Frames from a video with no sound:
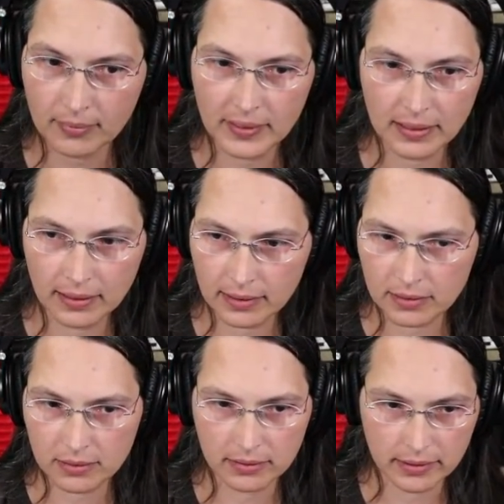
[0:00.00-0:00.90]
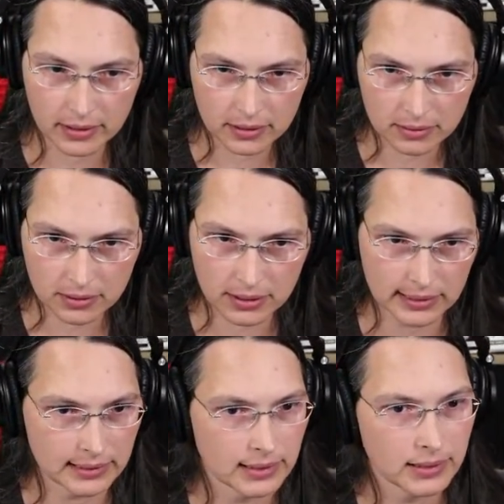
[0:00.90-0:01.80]
Okay, so here it goes.
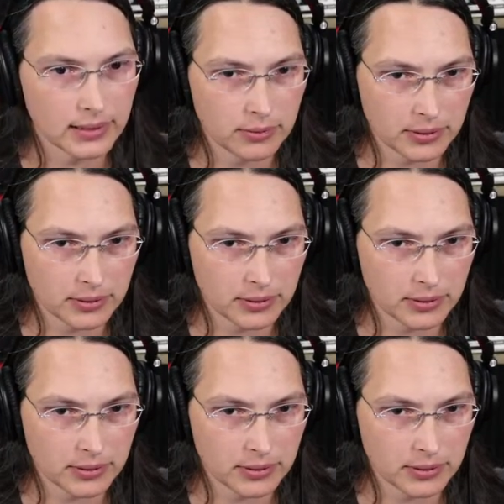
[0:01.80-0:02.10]
We